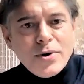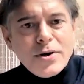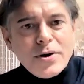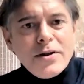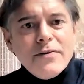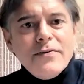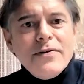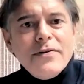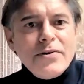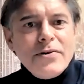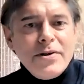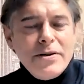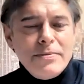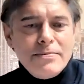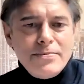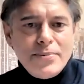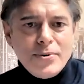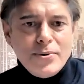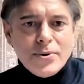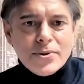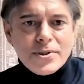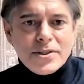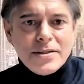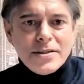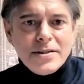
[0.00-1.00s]
on are very
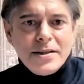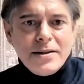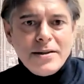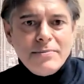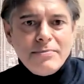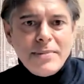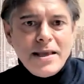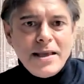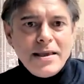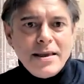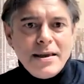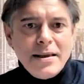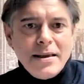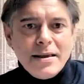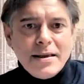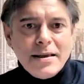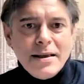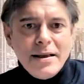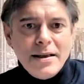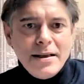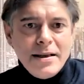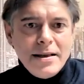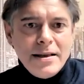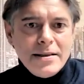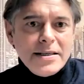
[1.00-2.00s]
important in
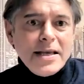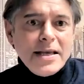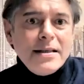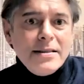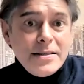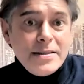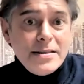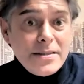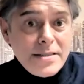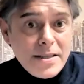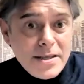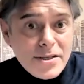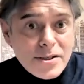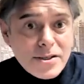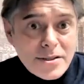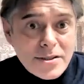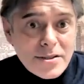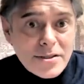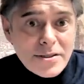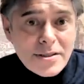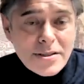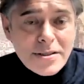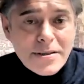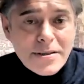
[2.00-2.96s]
taking decisions.